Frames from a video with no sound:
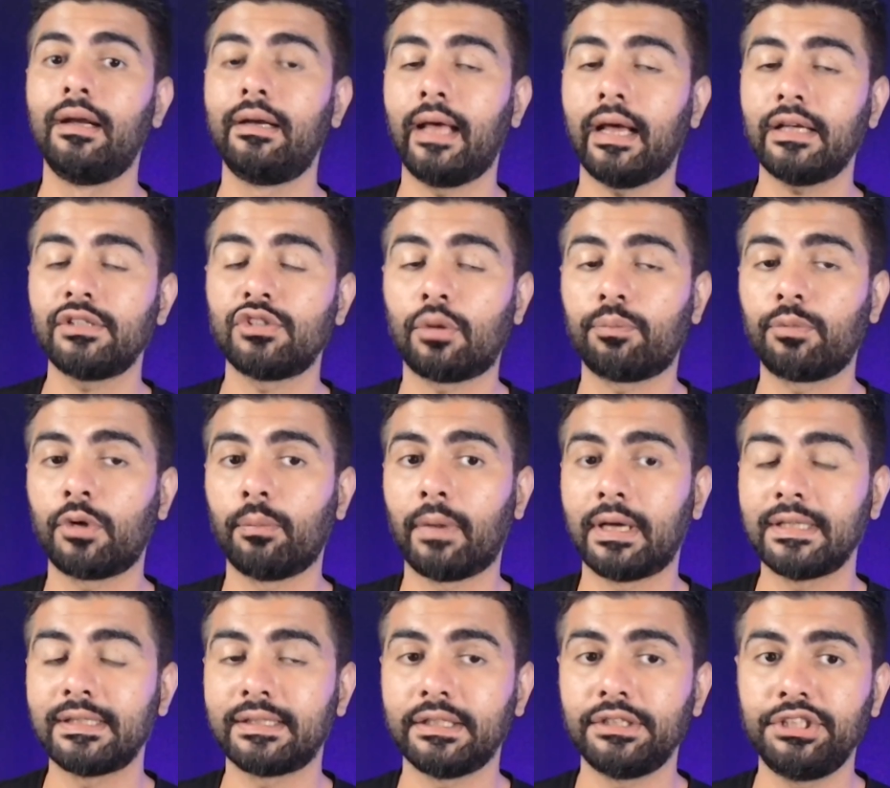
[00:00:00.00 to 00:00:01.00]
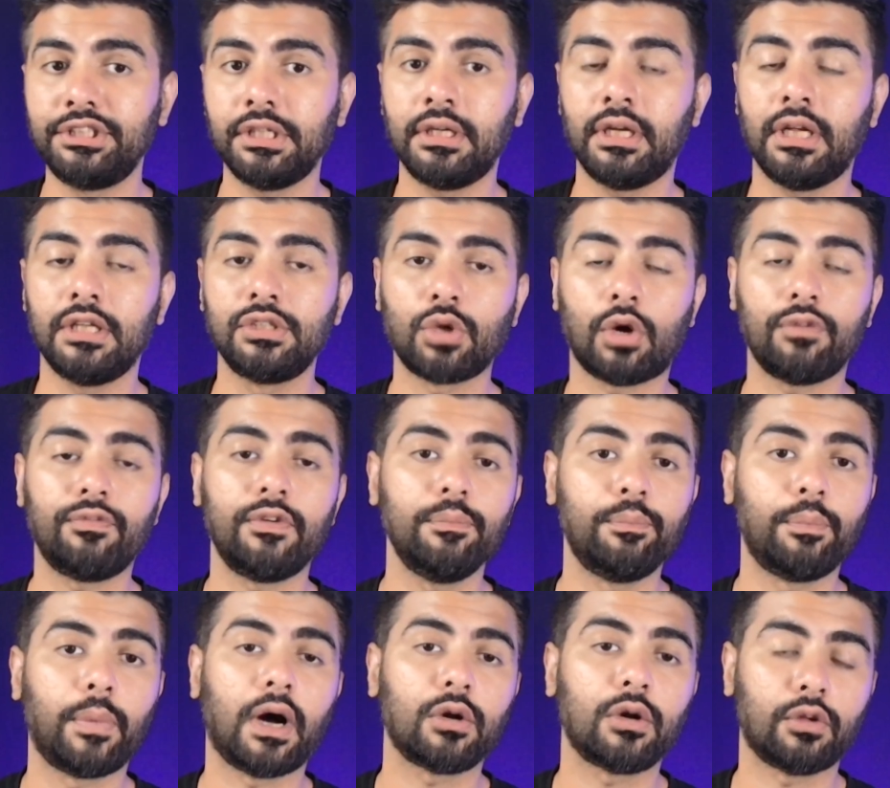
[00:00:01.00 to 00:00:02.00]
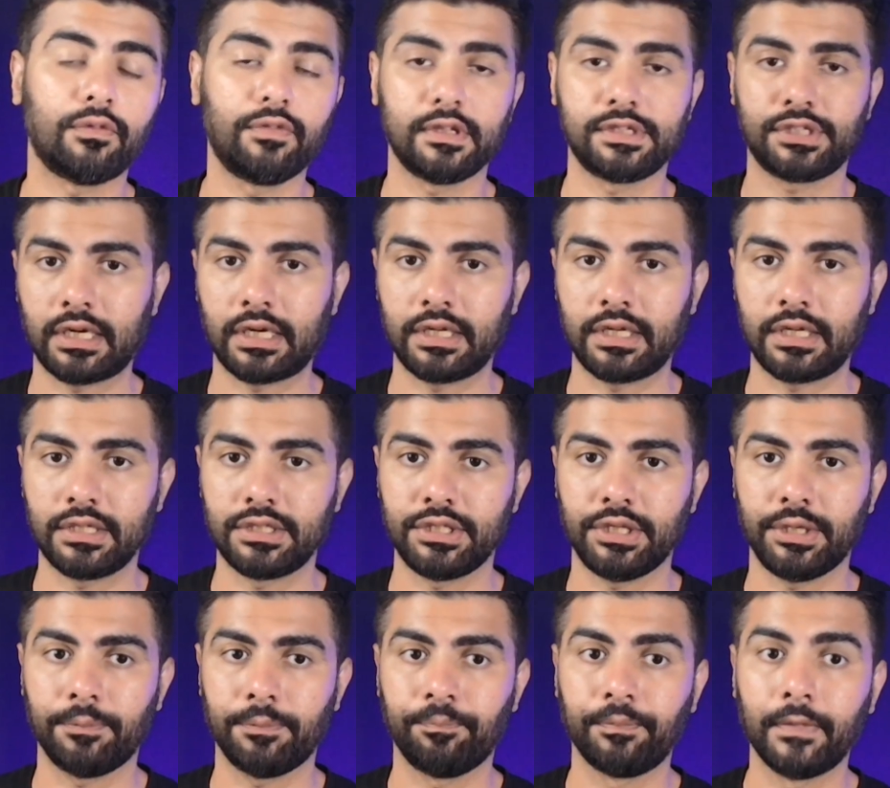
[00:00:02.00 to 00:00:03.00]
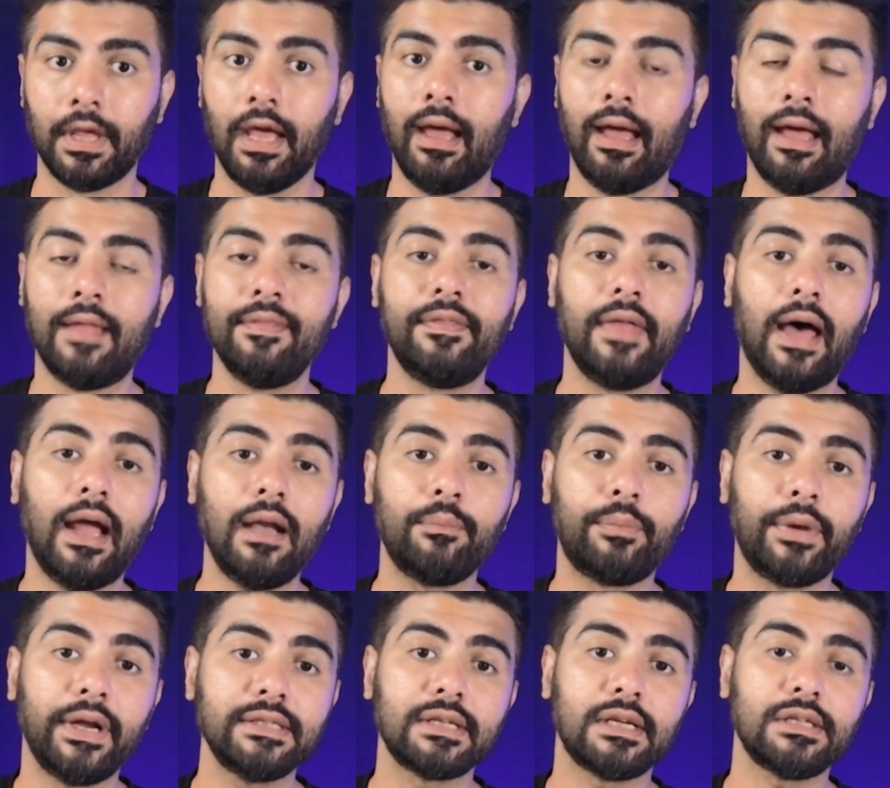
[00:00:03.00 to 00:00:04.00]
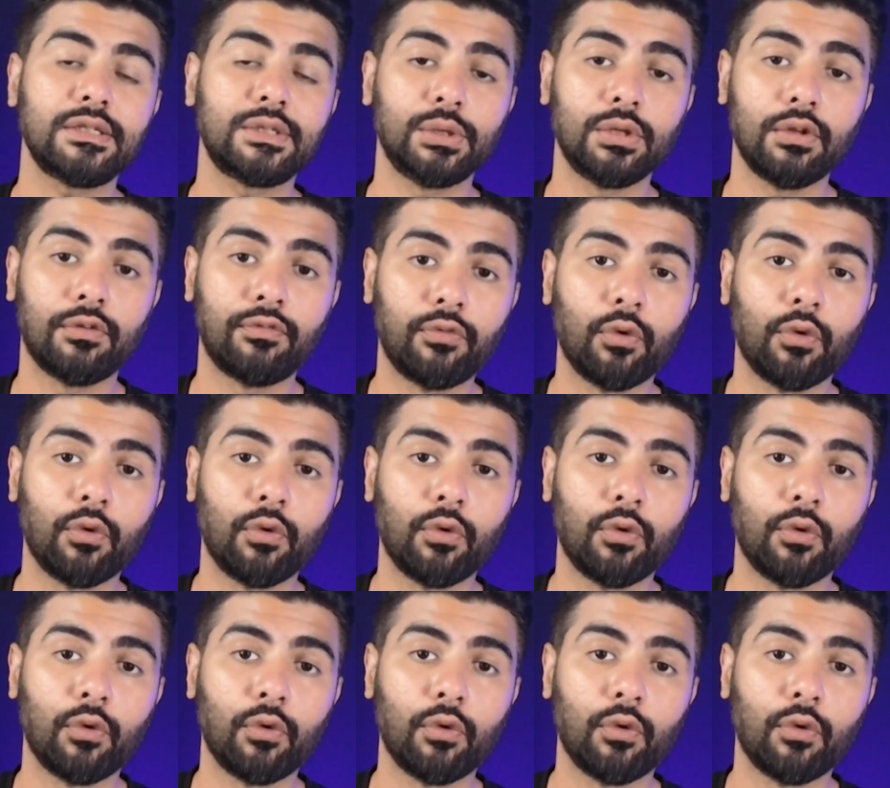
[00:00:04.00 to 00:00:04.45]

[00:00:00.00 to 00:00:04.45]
tax optimization is often part of the strategy. And that brings us to the